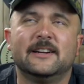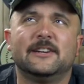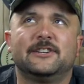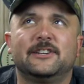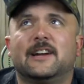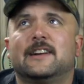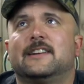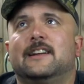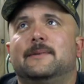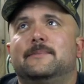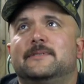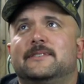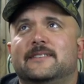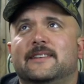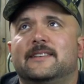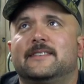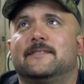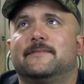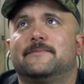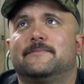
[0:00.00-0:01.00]
Shock Top is
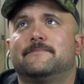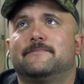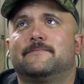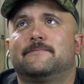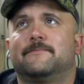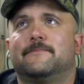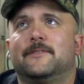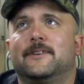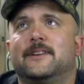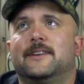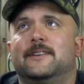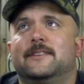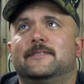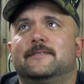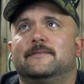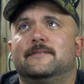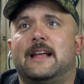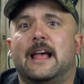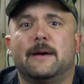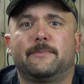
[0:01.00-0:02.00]
like a
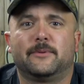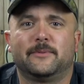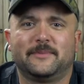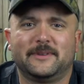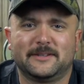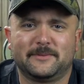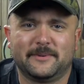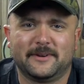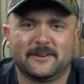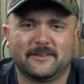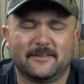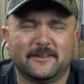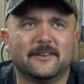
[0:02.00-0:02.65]
freaking Applebee's beer.